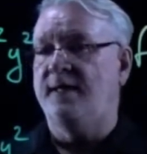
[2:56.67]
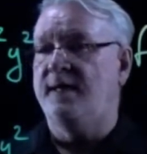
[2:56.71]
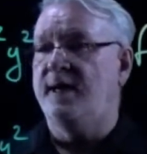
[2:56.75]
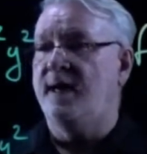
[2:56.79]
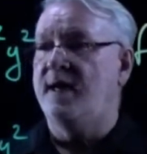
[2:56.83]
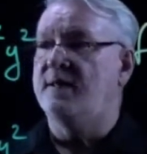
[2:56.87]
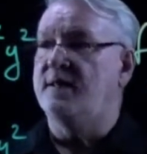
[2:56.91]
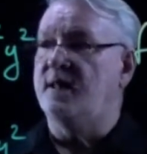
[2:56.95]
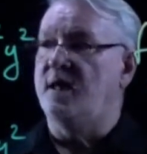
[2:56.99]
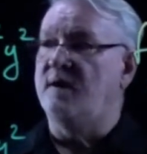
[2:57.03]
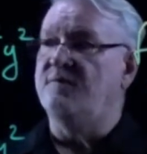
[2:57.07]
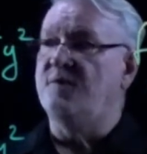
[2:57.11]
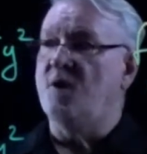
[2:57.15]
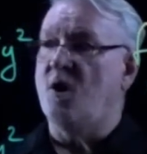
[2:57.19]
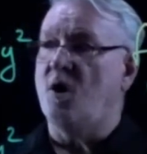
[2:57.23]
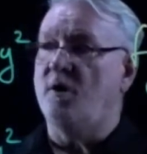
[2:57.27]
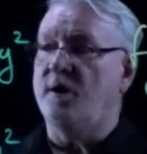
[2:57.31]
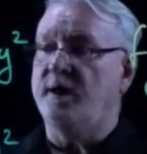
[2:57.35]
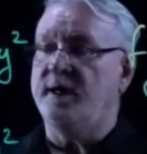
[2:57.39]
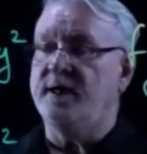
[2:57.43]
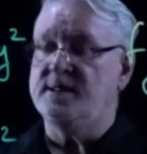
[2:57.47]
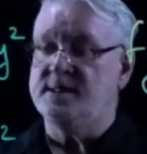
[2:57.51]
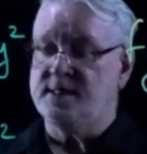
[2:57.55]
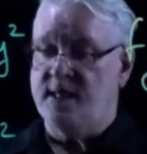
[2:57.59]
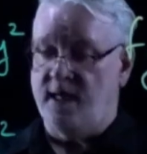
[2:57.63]
now that I've
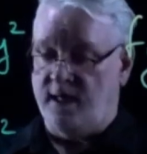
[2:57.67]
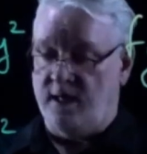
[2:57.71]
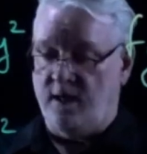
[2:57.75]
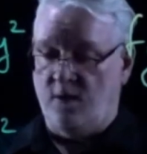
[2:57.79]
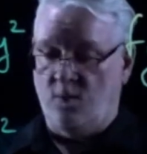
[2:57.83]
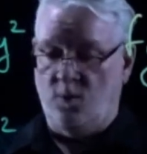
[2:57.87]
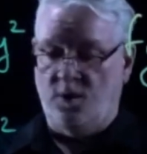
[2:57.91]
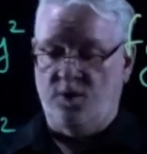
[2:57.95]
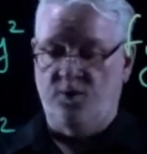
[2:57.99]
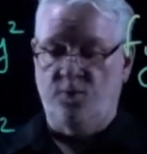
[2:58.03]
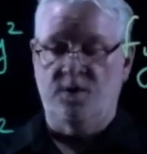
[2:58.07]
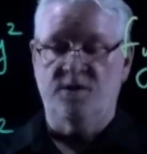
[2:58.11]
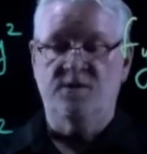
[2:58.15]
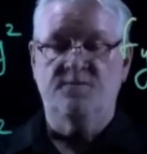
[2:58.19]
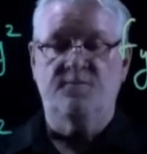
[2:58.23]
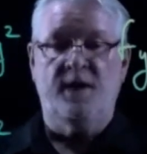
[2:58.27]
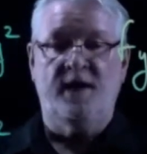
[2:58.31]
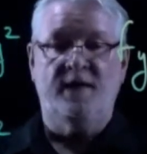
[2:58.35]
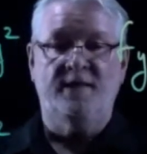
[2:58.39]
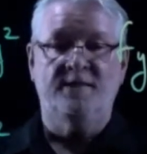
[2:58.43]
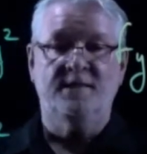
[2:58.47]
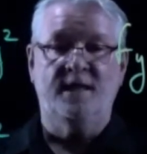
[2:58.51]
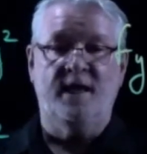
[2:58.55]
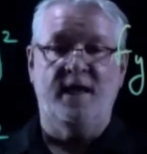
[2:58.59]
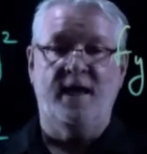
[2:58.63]
already taken it with
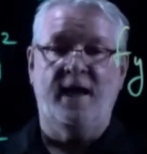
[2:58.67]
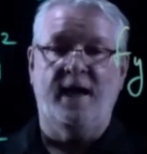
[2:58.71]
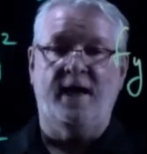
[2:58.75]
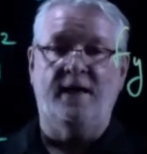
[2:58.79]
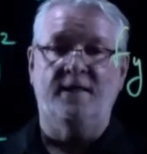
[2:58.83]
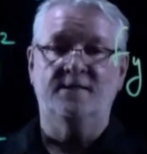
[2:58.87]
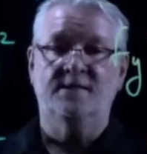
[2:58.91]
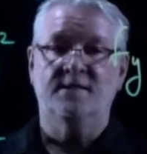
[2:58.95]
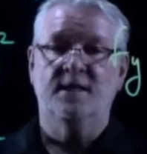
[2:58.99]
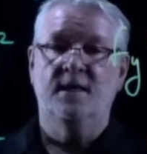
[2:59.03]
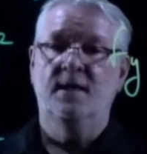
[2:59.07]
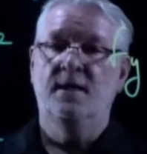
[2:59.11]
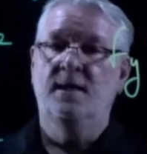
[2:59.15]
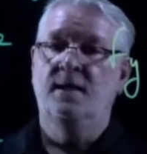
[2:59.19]
respect to x.